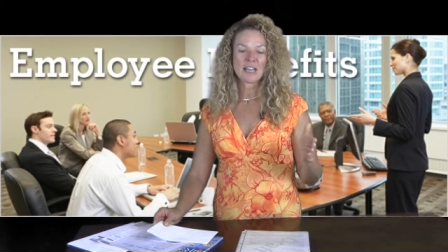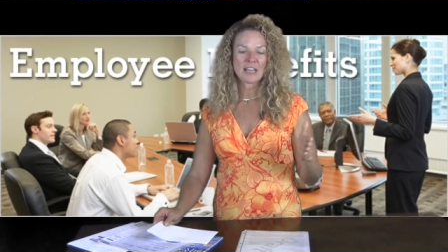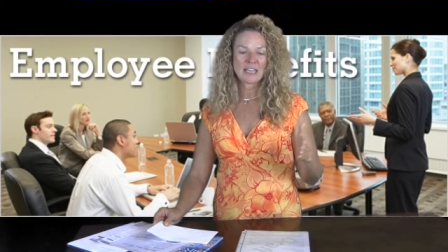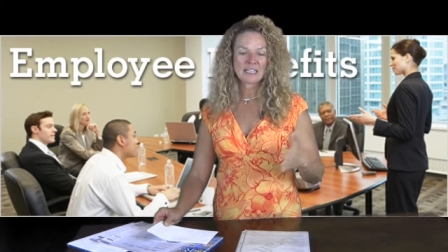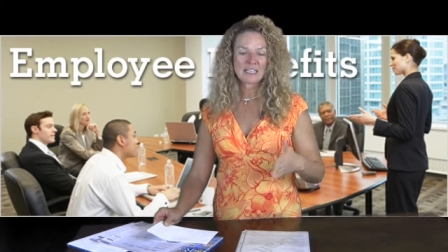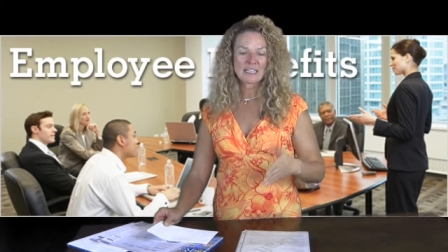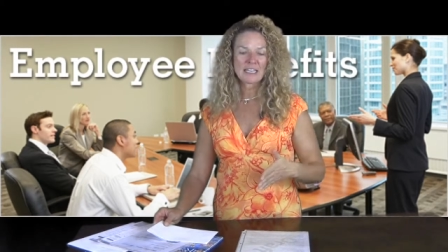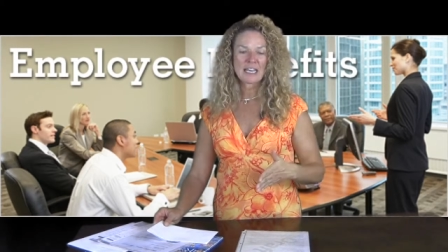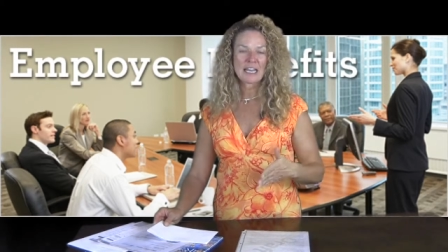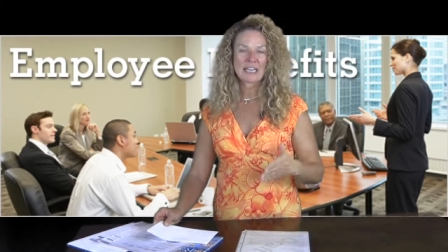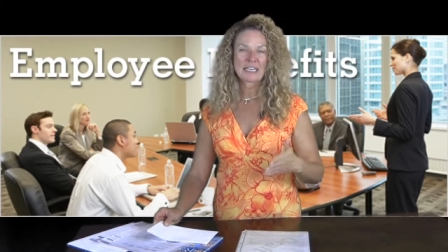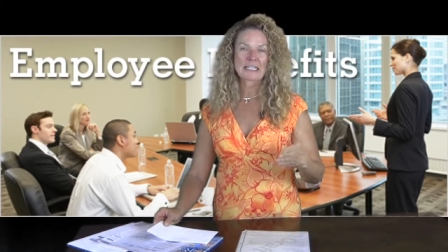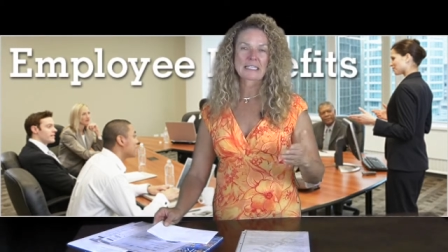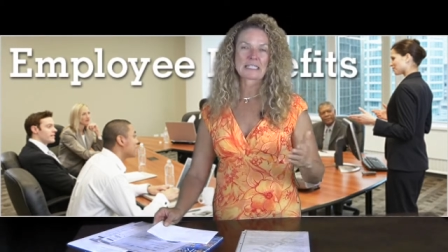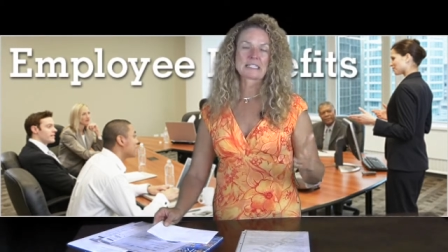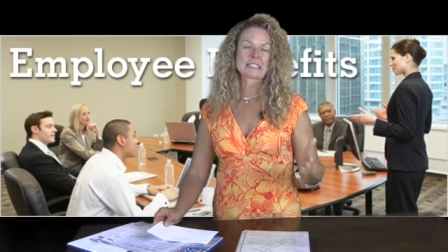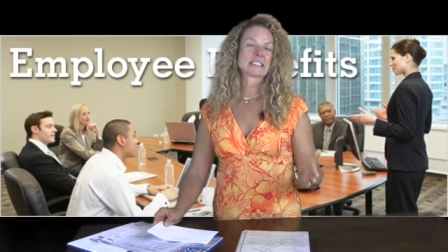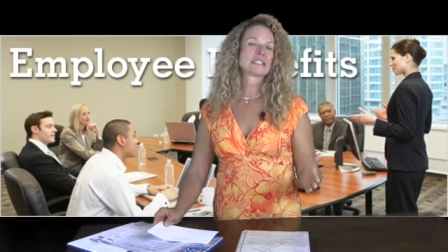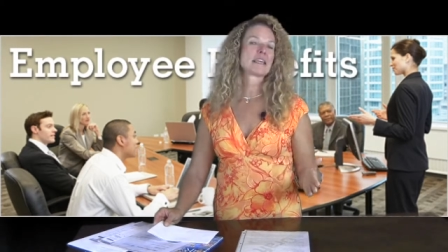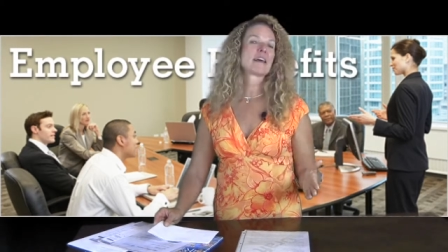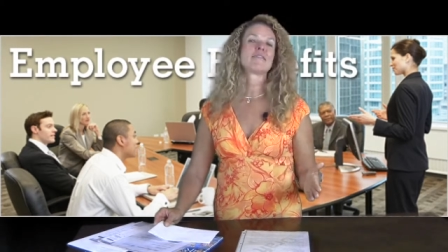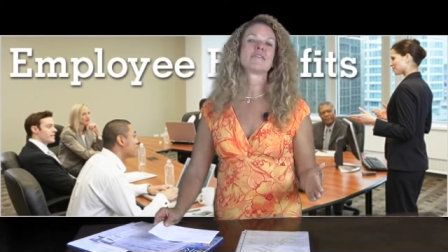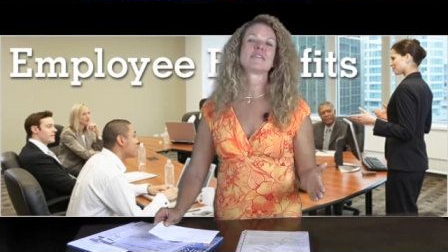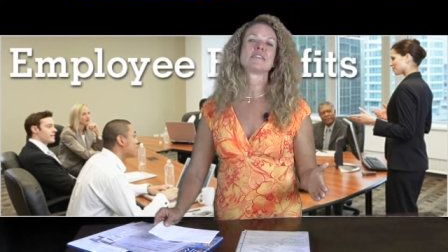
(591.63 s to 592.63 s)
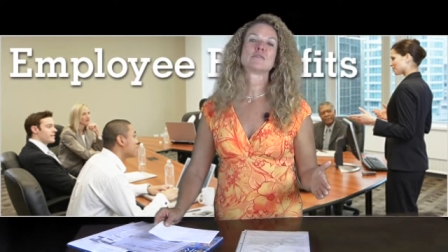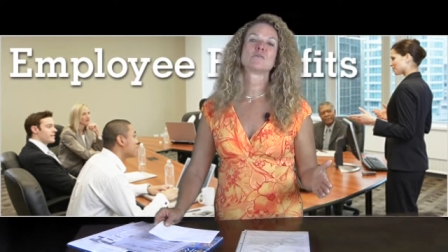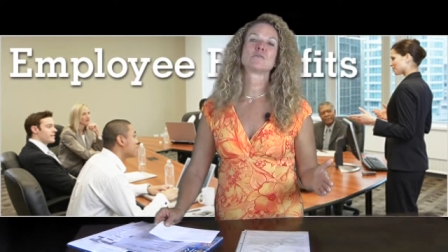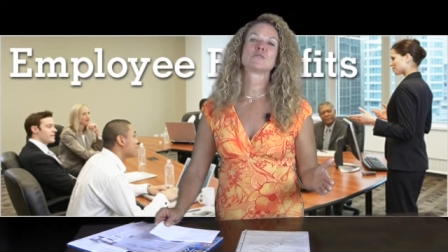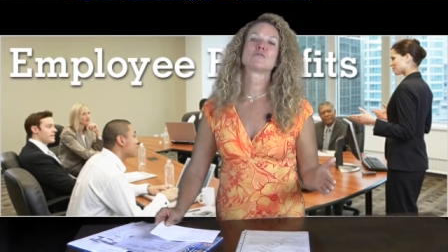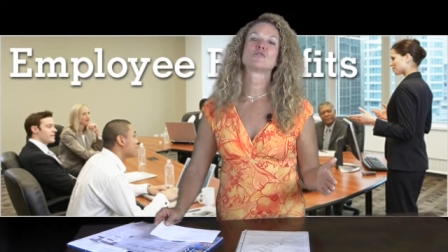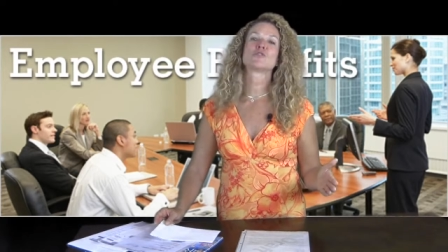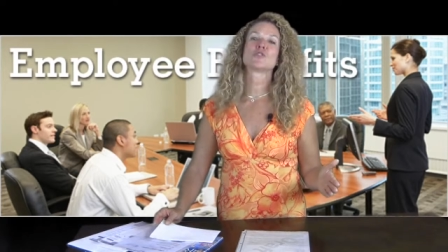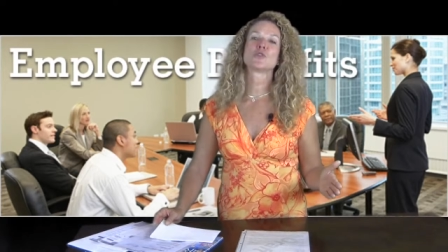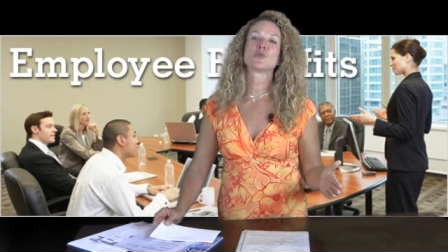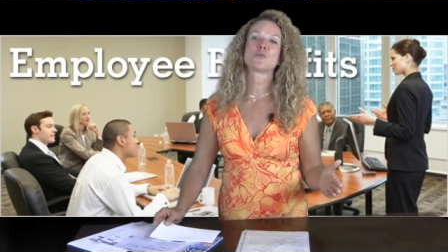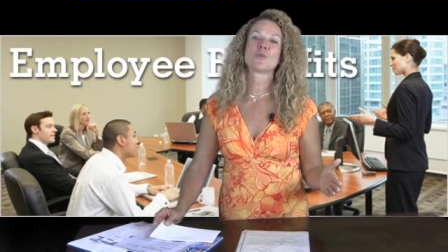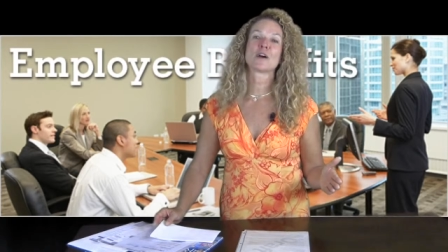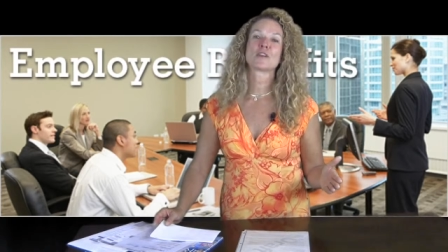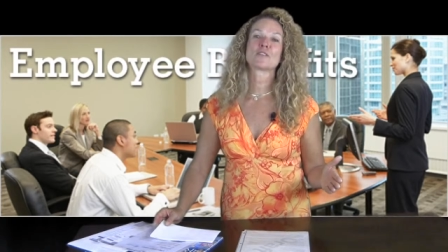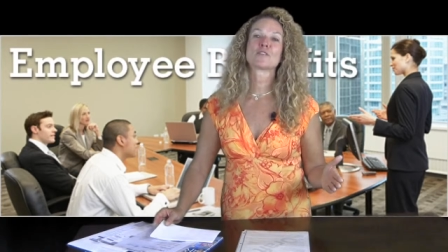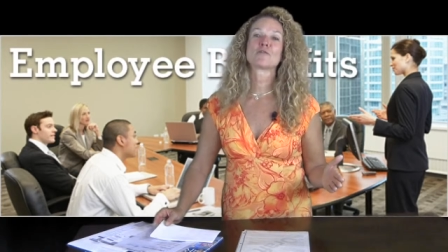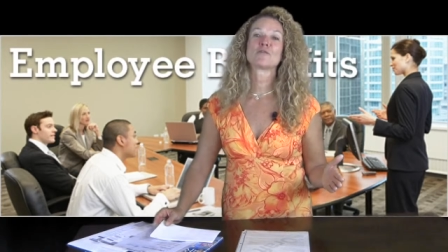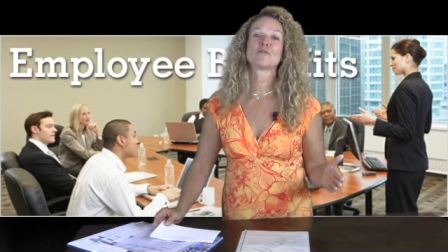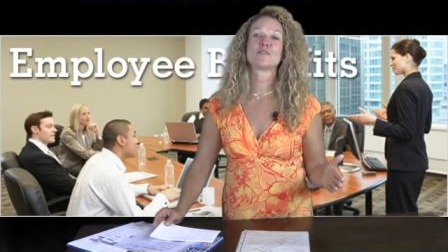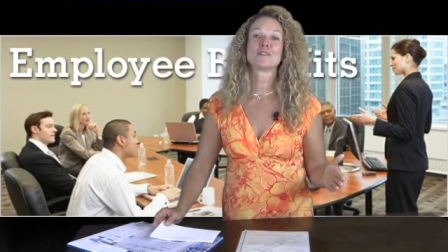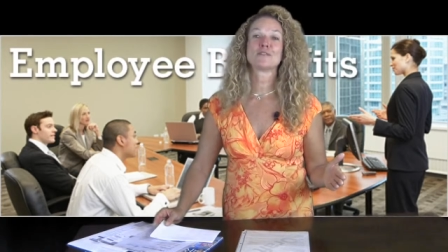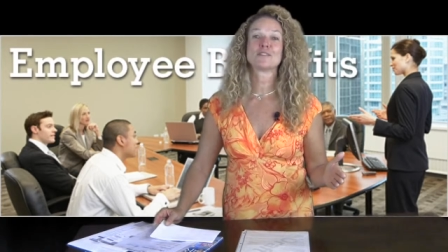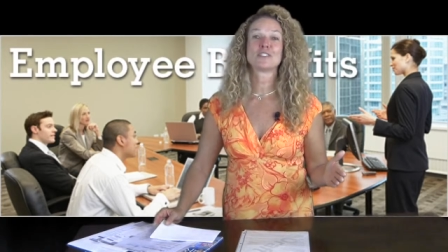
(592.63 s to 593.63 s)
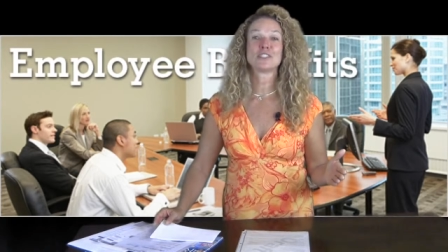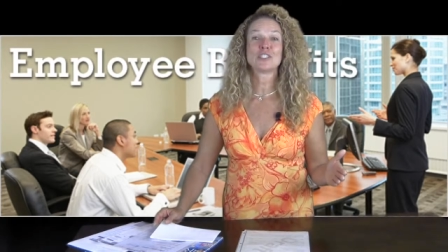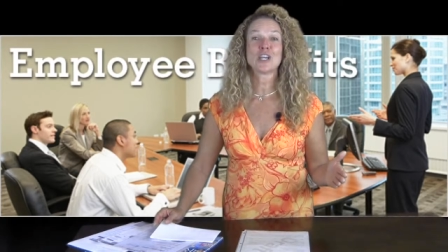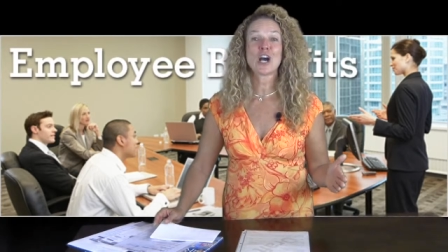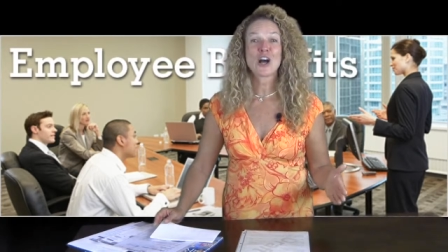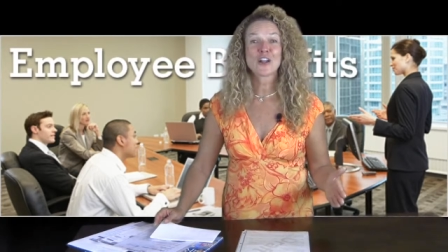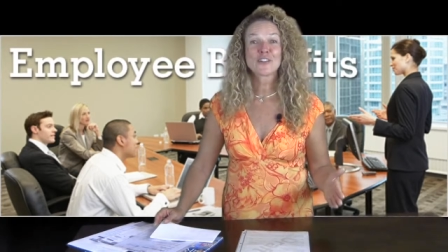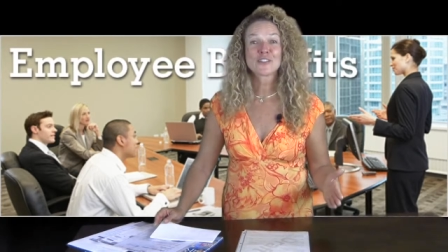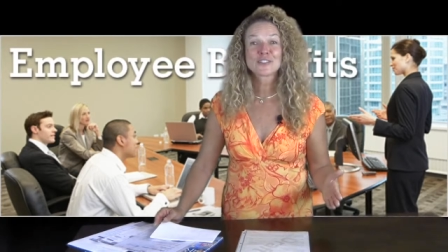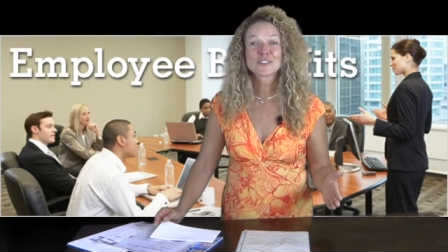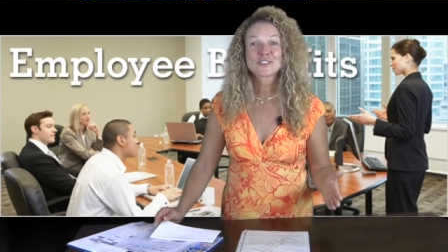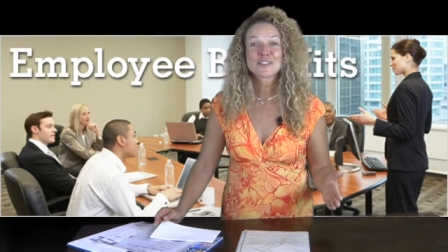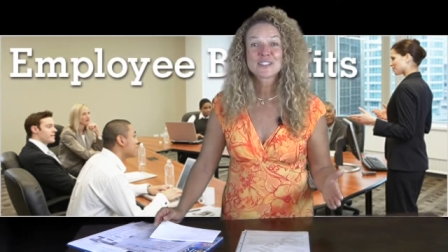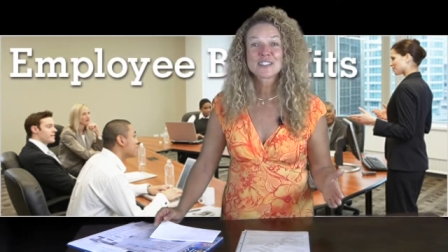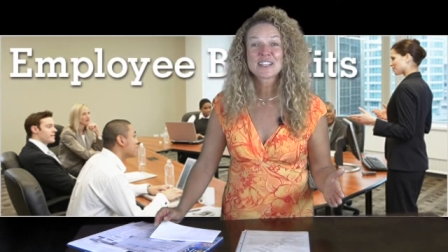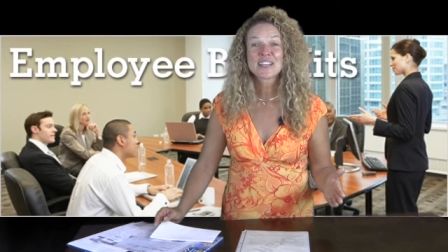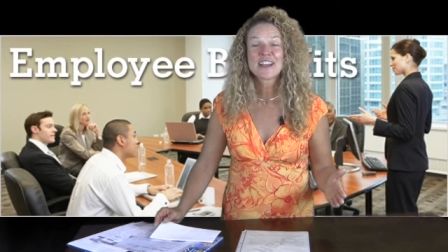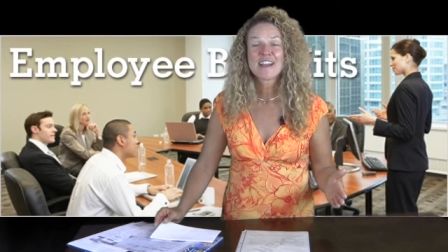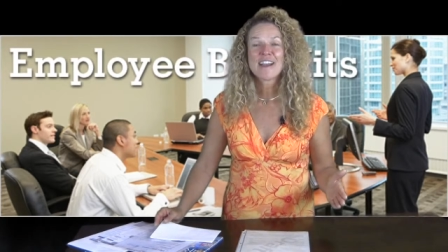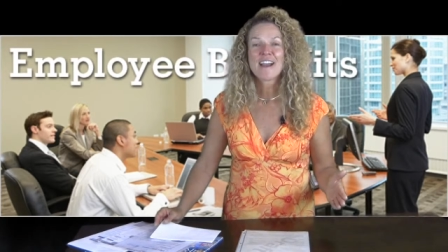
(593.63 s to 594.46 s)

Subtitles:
89 and 70 was $250